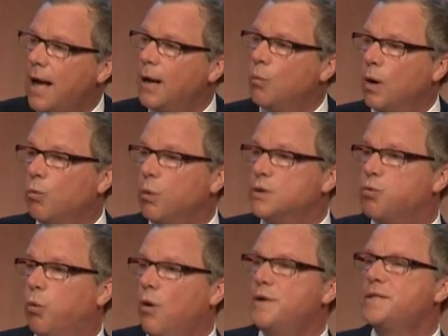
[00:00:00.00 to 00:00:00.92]
And what was
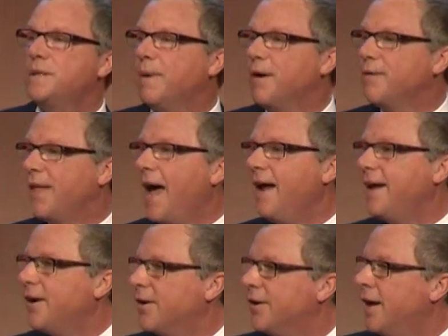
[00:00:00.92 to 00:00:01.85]
worse about that
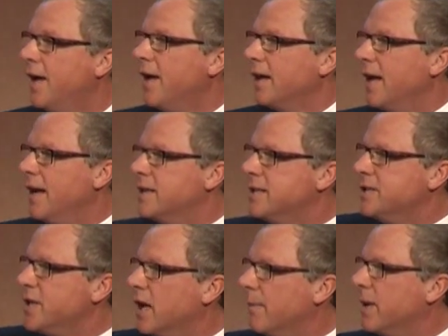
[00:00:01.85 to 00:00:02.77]
year, ladies and
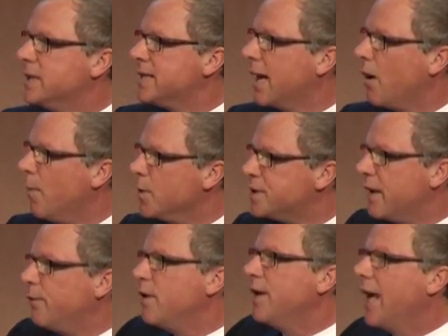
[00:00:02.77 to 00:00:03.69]
gentlemen, is that almost
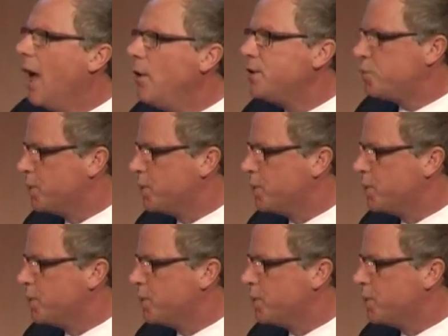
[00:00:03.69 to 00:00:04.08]
everything else was